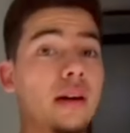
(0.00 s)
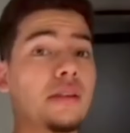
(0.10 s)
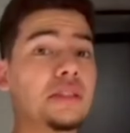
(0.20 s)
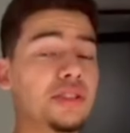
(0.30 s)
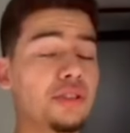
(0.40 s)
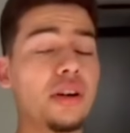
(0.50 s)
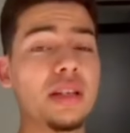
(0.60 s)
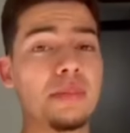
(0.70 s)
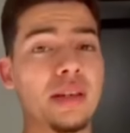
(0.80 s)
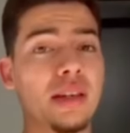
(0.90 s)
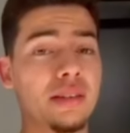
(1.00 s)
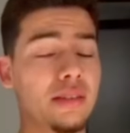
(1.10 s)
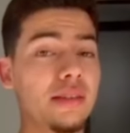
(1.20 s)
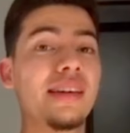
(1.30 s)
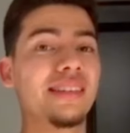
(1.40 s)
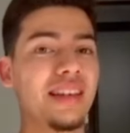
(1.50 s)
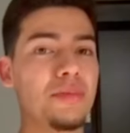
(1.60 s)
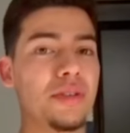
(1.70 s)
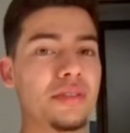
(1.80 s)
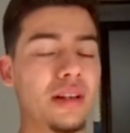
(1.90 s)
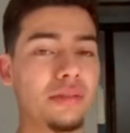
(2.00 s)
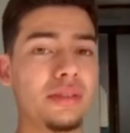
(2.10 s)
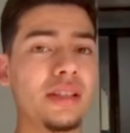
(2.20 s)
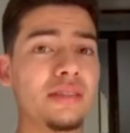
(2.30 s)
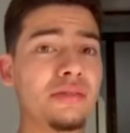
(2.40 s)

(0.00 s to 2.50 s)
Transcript: Our journey begins here at Imus Cavite.